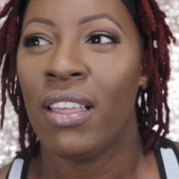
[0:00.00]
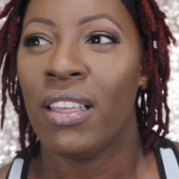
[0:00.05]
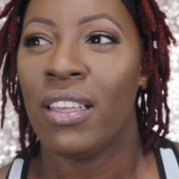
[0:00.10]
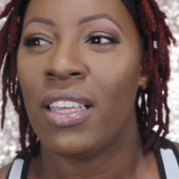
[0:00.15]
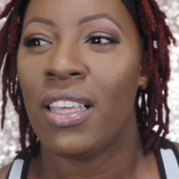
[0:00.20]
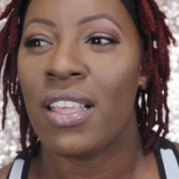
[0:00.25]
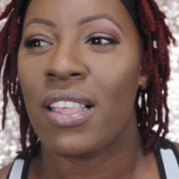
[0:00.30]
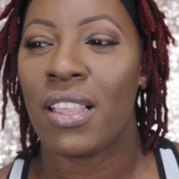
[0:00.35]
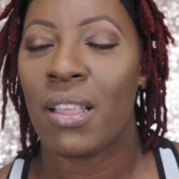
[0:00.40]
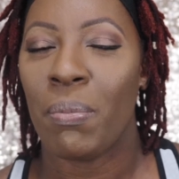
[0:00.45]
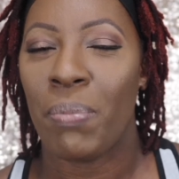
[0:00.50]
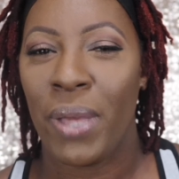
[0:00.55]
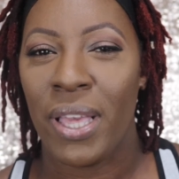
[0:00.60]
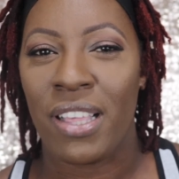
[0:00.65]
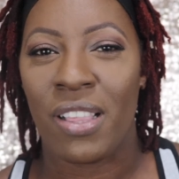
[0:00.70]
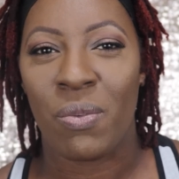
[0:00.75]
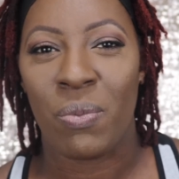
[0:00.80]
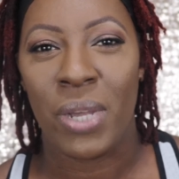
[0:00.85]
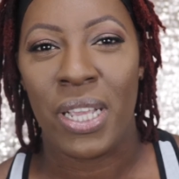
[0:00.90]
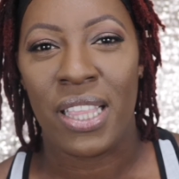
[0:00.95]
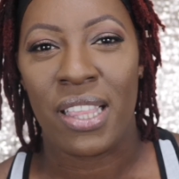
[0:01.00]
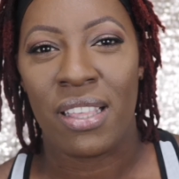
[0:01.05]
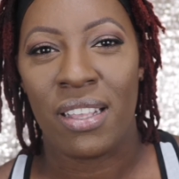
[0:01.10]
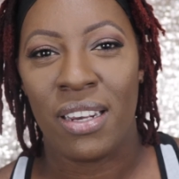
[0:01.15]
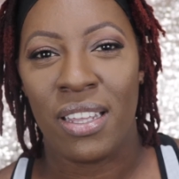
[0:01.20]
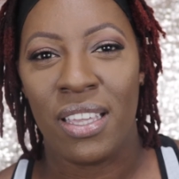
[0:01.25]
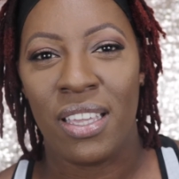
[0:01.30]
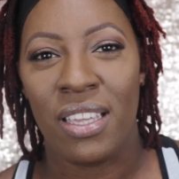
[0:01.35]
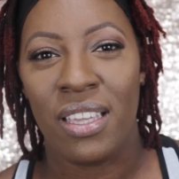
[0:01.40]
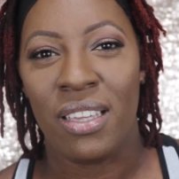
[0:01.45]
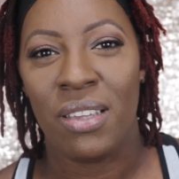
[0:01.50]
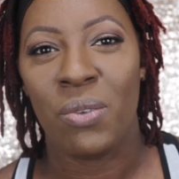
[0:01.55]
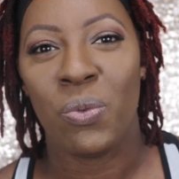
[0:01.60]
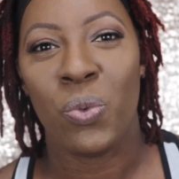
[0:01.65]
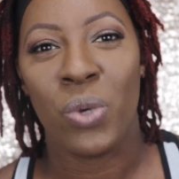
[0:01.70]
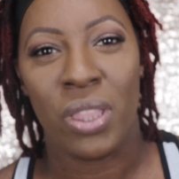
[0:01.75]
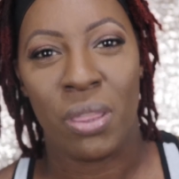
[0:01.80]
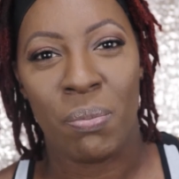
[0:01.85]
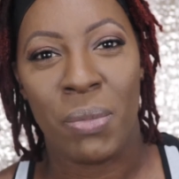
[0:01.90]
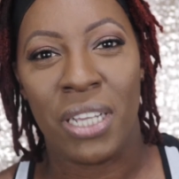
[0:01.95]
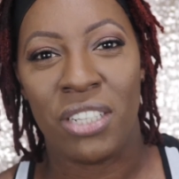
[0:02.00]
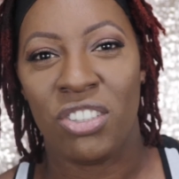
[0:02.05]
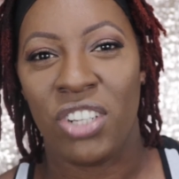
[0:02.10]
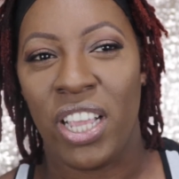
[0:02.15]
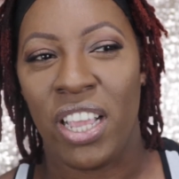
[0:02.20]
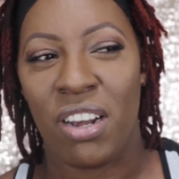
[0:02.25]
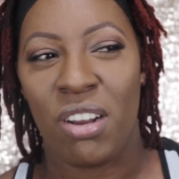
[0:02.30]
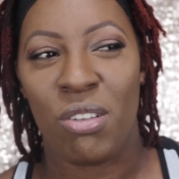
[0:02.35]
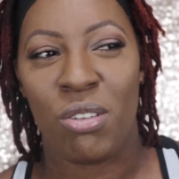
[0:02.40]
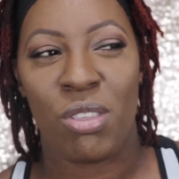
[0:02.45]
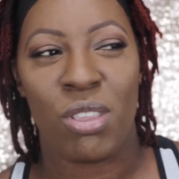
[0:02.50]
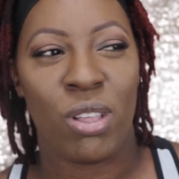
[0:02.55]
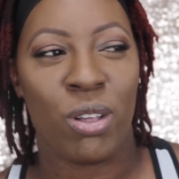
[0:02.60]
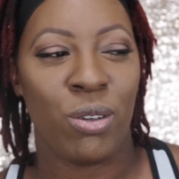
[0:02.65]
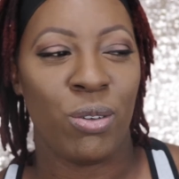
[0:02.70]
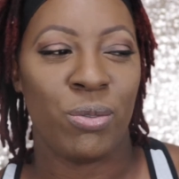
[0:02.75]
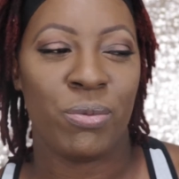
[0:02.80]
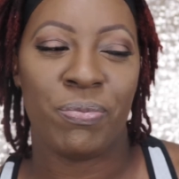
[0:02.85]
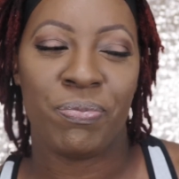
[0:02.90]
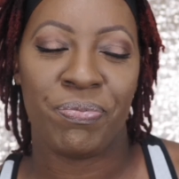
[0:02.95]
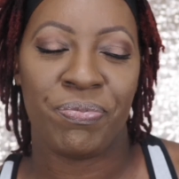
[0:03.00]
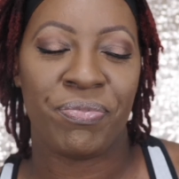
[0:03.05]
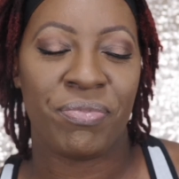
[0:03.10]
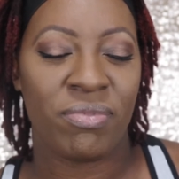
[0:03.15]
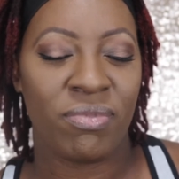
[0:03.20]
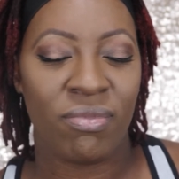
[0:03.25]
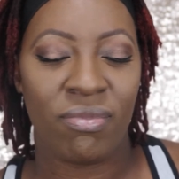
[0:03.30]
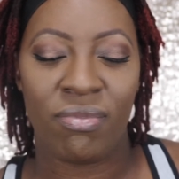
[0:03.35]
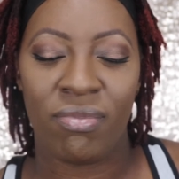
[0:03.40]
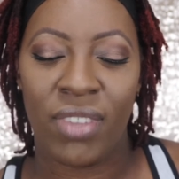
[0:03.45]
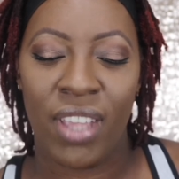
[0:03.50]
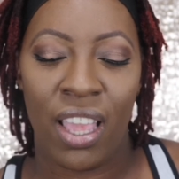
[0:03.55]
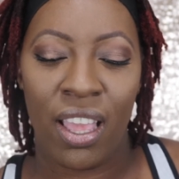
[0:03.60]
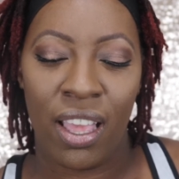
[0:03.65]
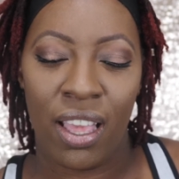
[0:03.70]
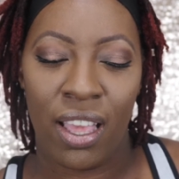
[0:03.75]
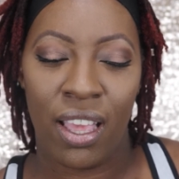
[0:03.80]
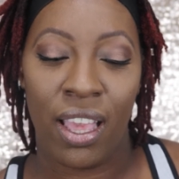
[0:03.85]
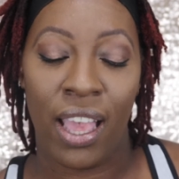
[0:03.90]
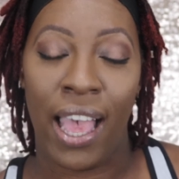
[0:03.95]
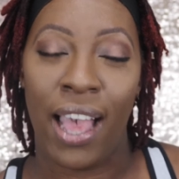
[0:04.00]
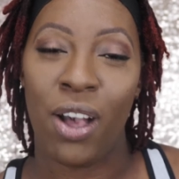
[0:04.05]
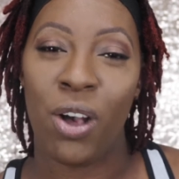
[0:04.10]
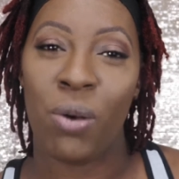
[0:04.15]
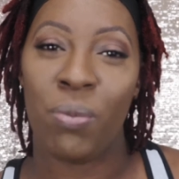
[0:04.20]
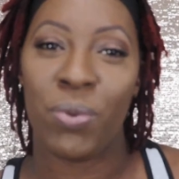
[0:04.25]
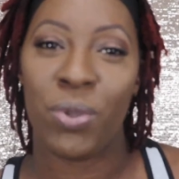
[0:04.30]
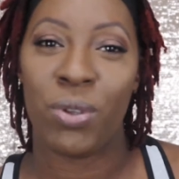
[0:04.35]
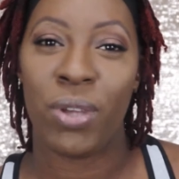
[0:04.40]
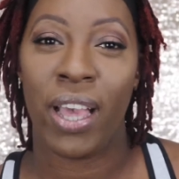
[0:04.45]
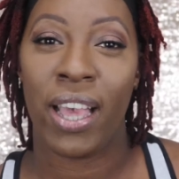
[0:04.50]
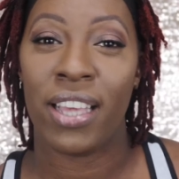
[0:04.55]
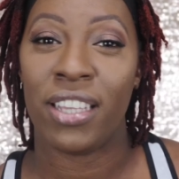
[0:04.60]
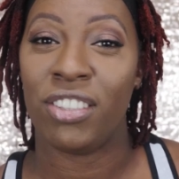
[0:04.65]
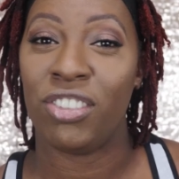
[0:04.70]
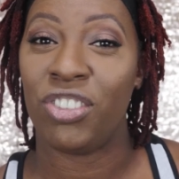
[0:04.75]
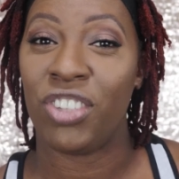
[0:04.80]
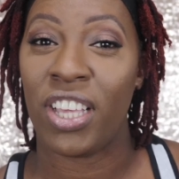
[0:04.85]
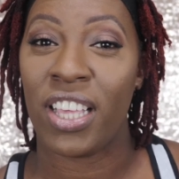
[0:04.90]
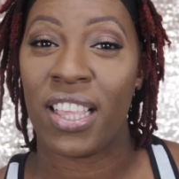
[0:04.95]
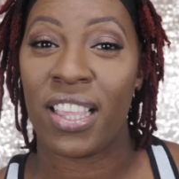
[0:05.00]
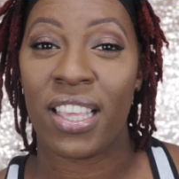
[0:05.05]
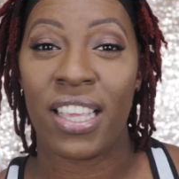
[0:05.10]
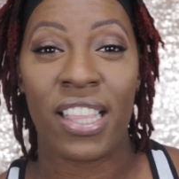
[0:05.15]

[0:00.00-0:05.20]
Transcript: is the best way to lead with my channel. So I hope you guys just